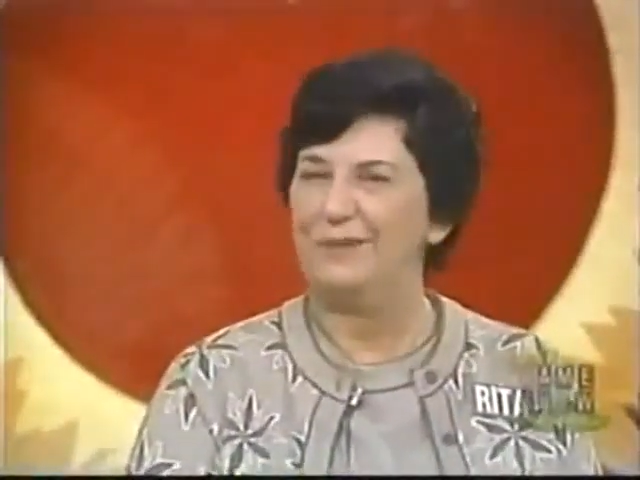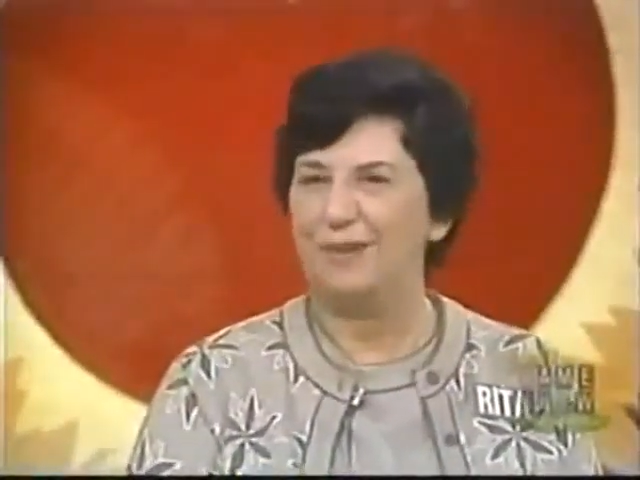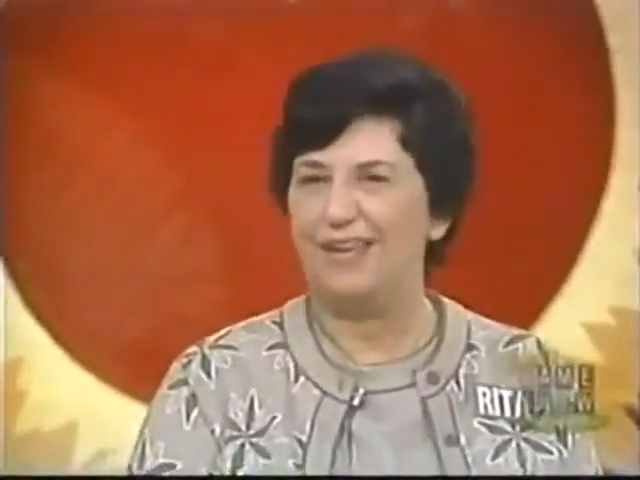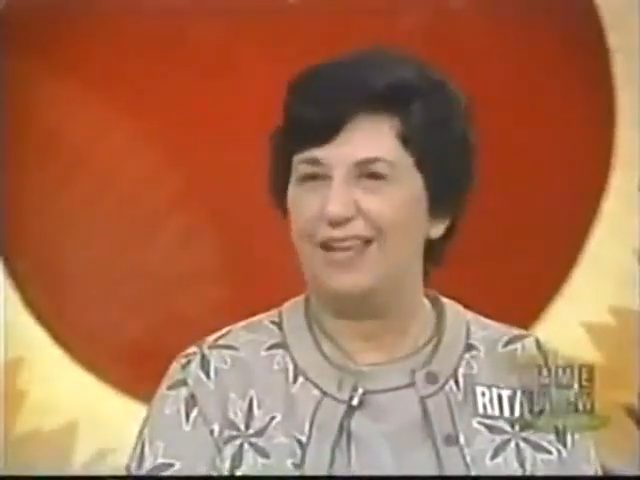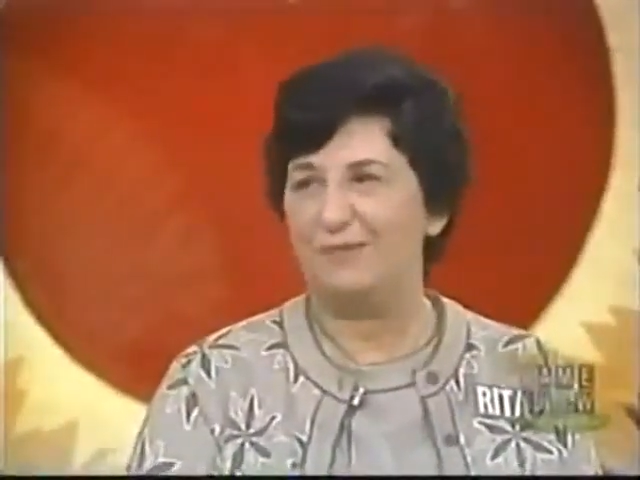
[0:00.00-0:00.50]

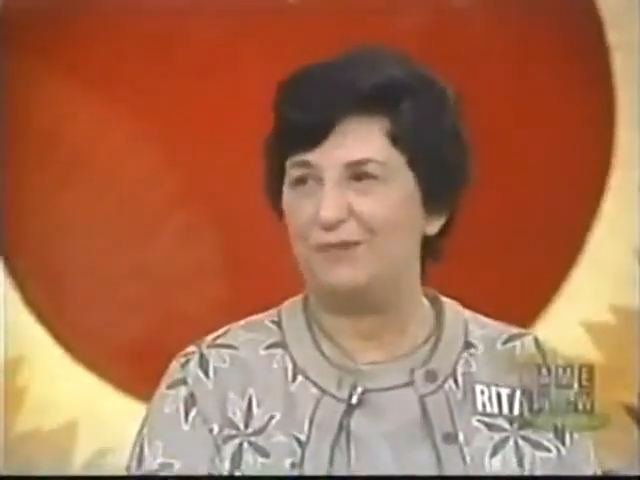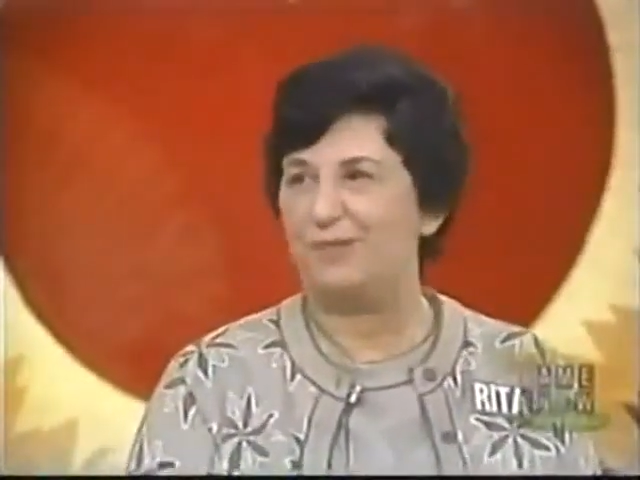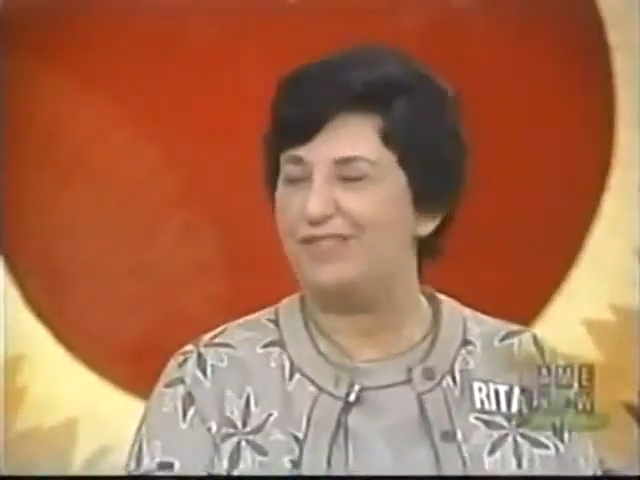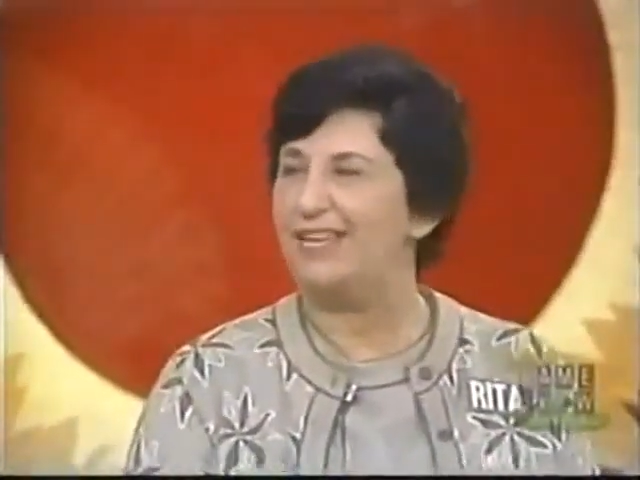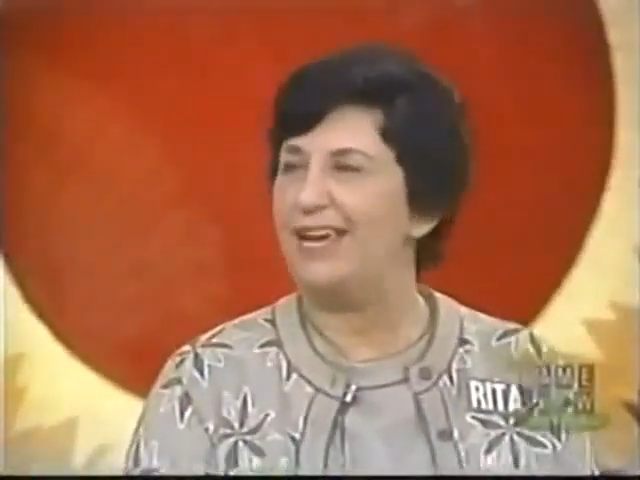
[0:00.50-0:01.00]
Well, I'm a
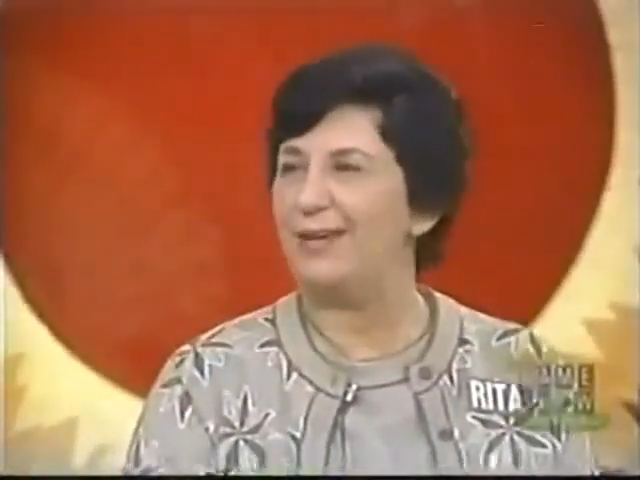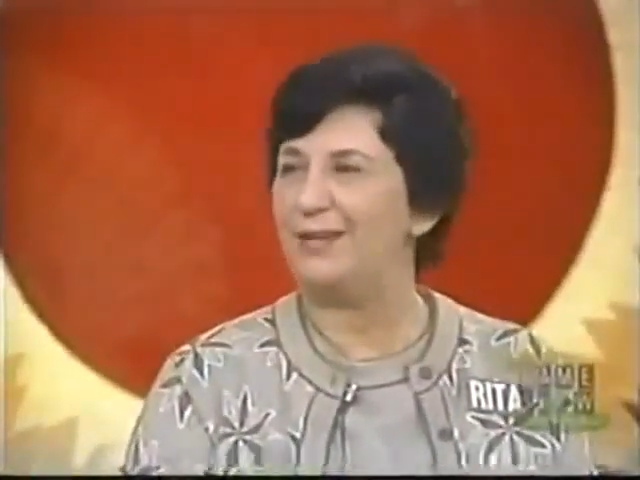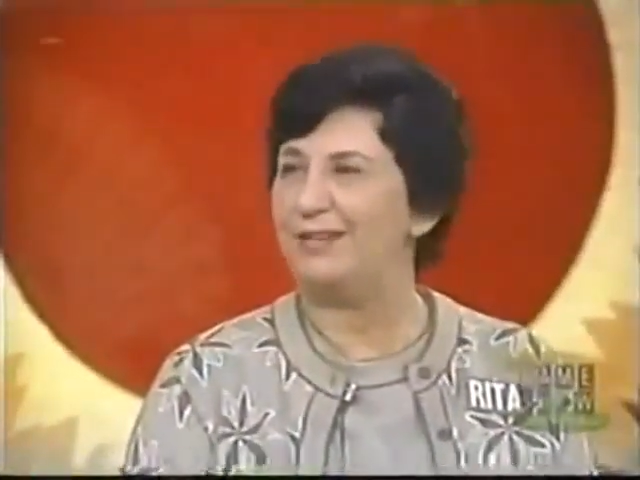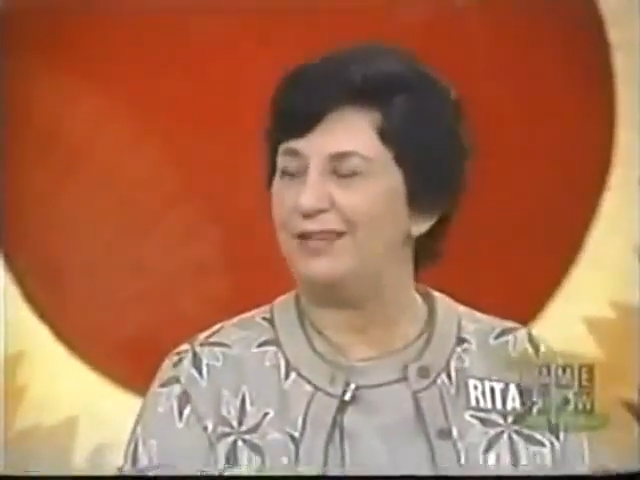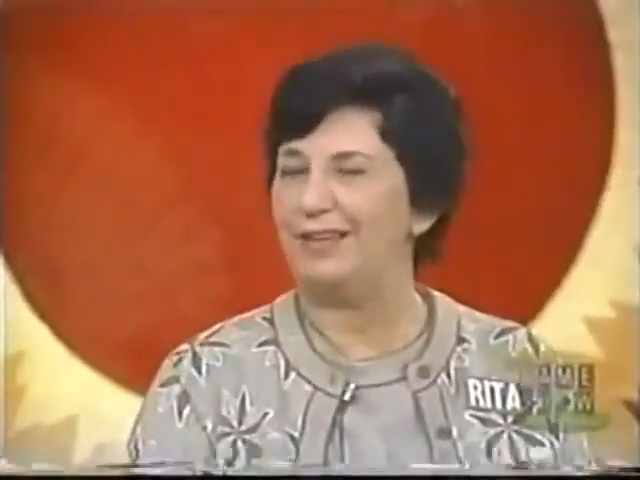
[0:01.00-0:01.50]

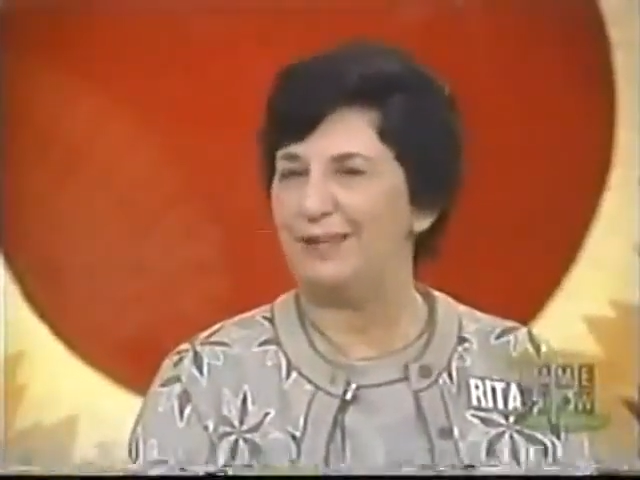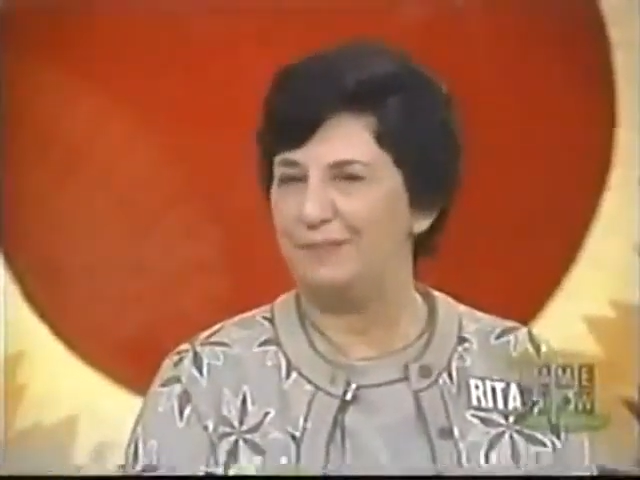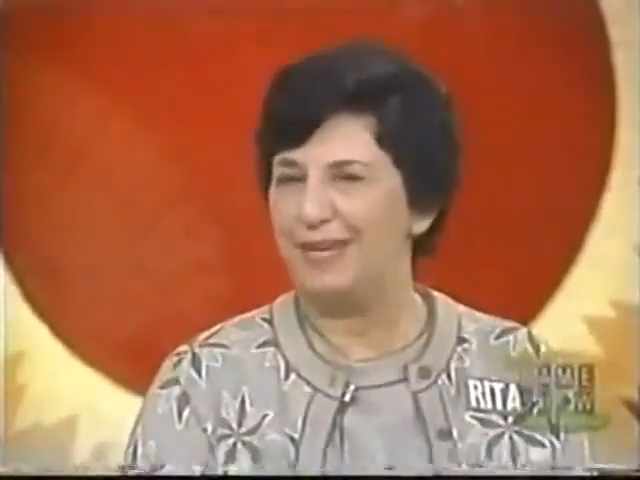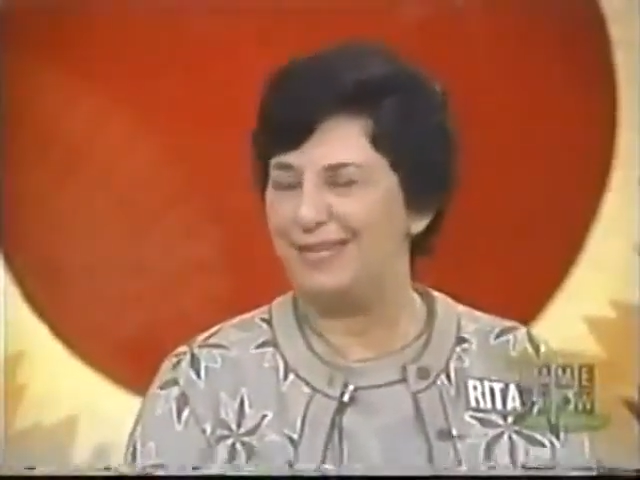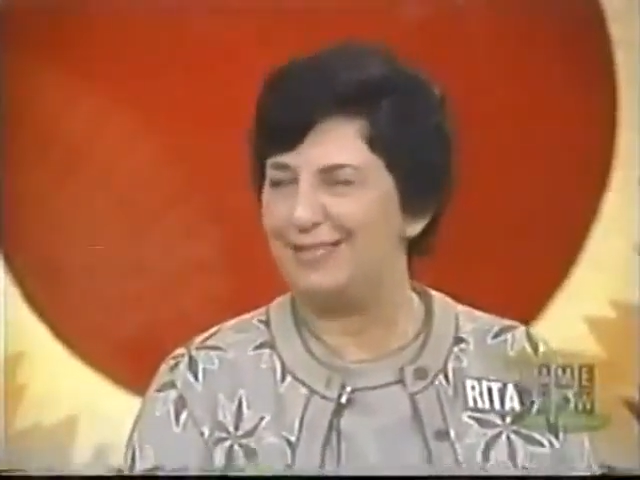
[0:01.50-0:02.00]
retired
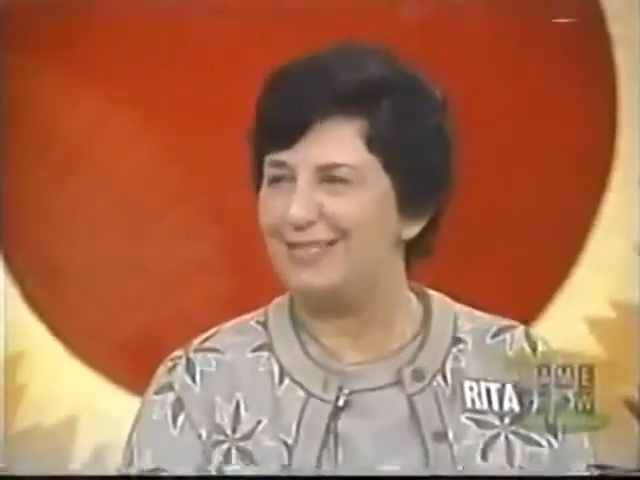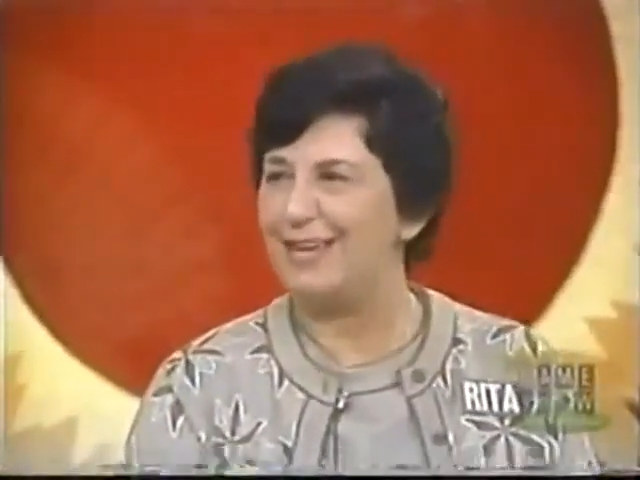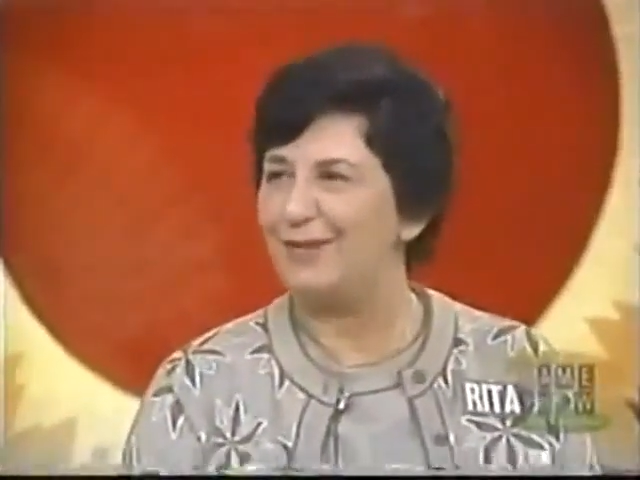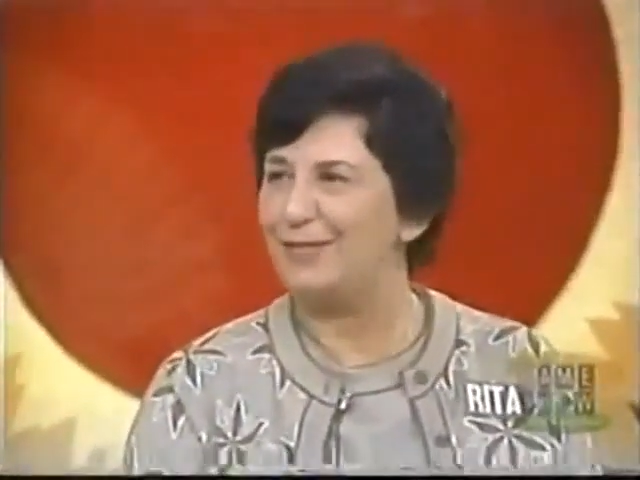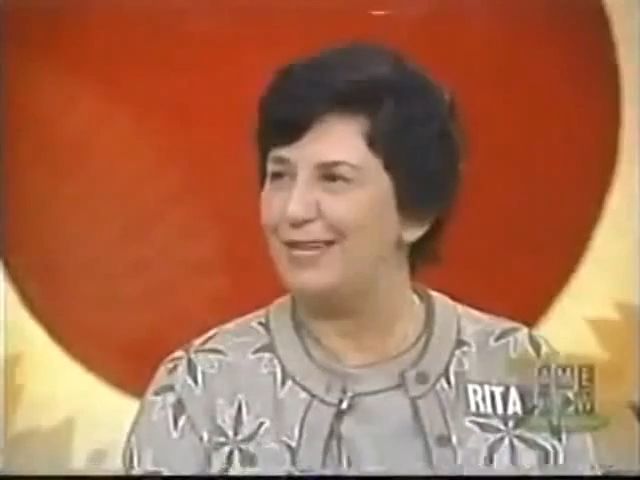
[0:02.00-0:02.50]
uh, medical
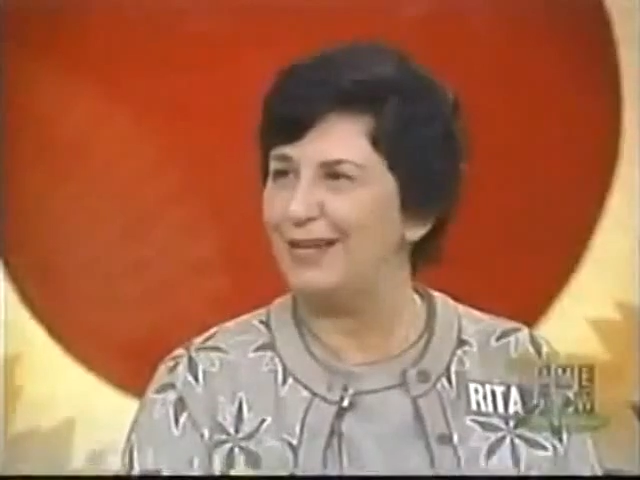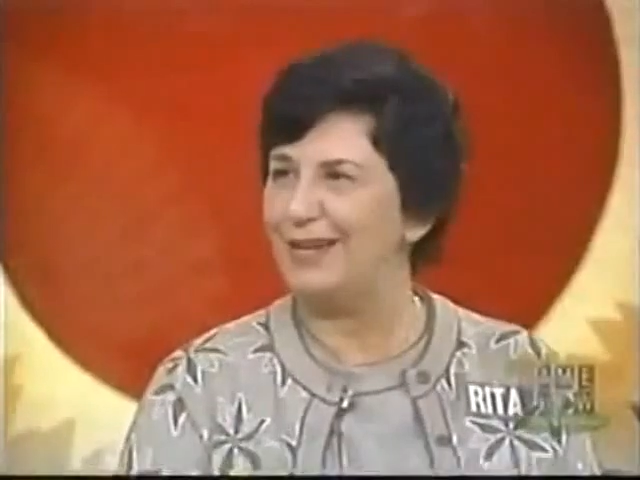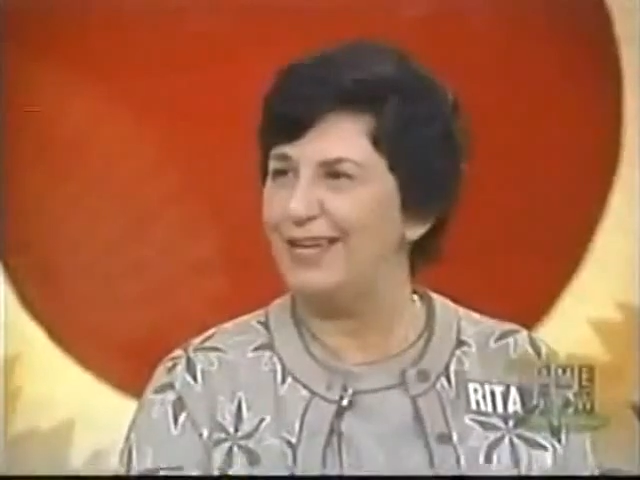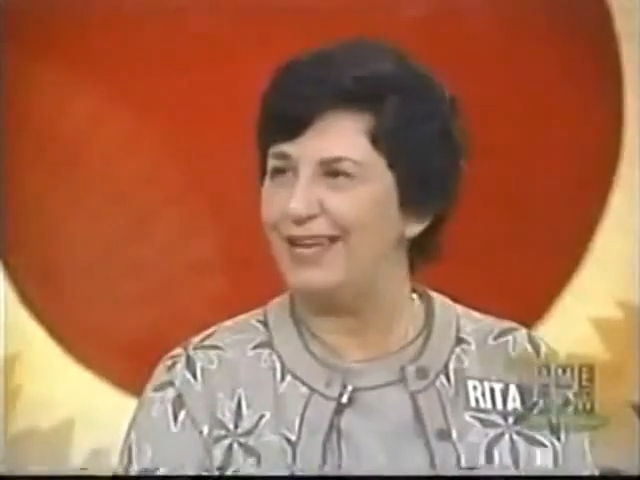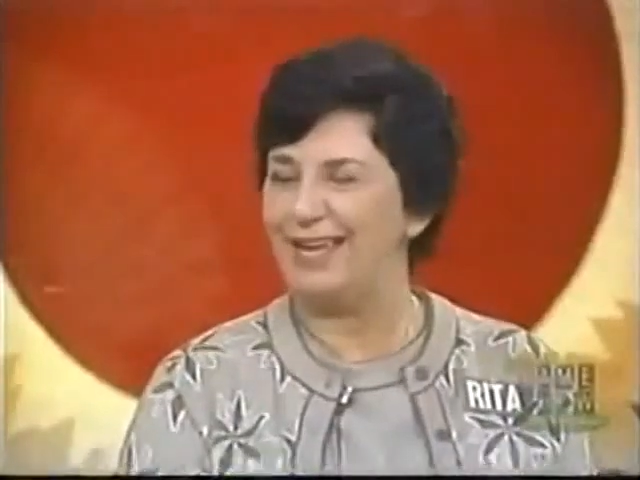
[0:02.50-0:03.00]

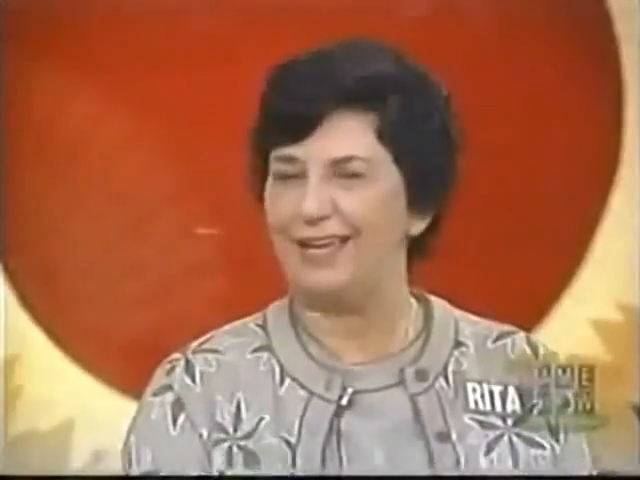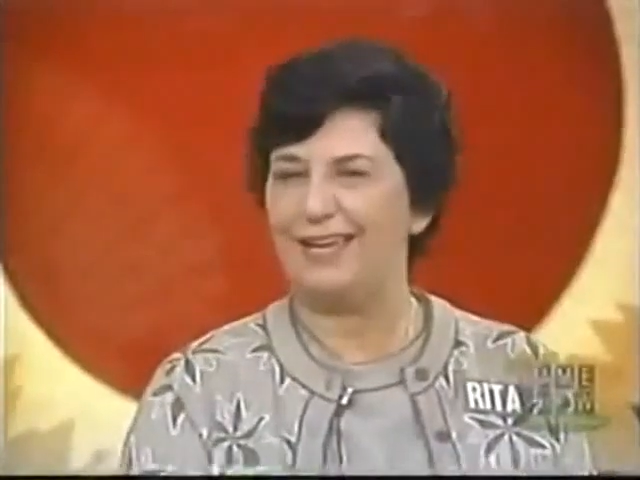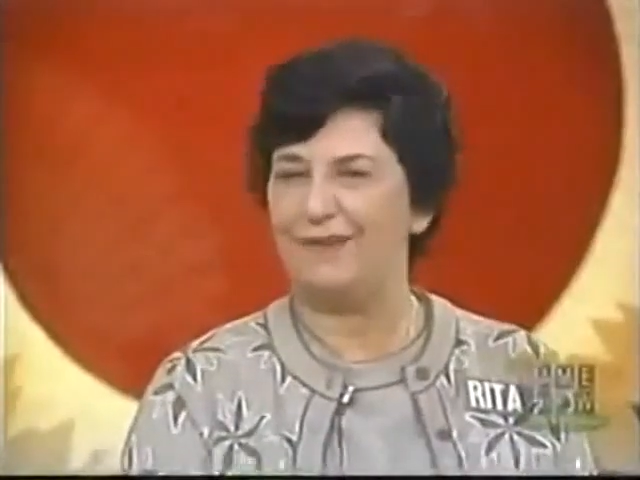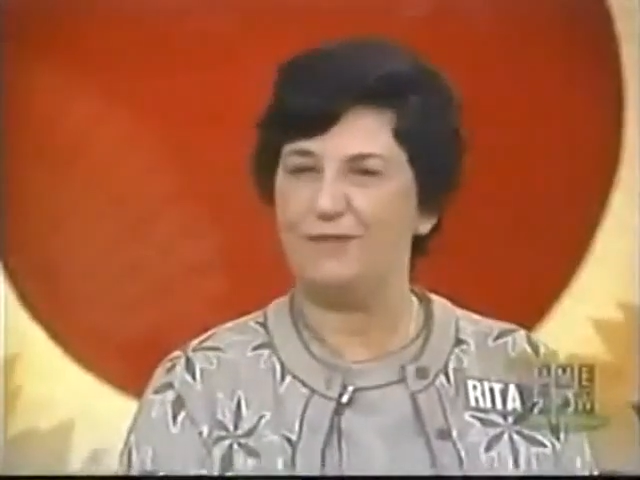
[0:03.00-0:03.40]
secretary, and I mm-hmm.